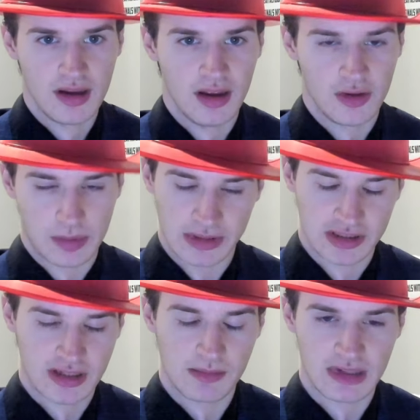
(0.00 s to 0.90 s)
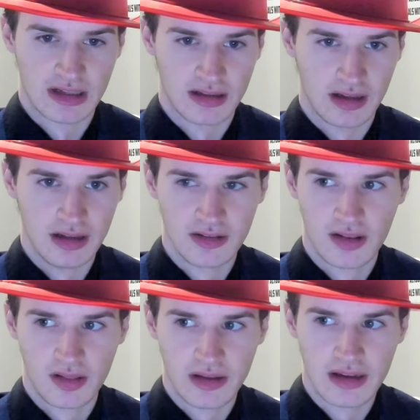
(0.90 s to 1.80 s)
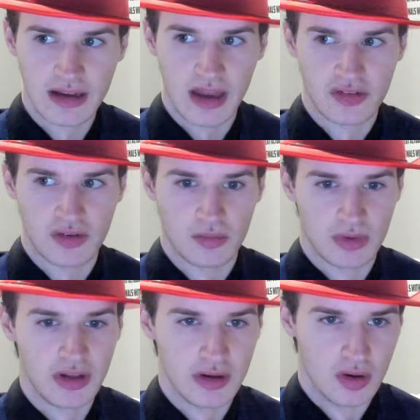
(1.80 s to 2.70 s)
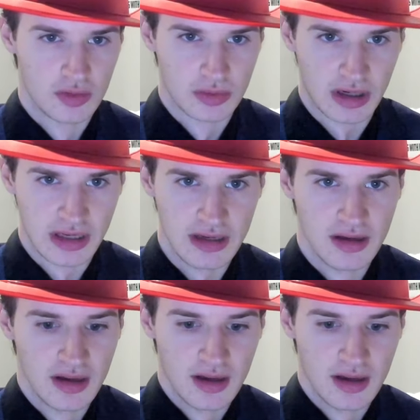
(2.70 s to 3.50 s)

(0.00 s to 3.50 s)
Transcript: especially coming into the league as a really old rookie.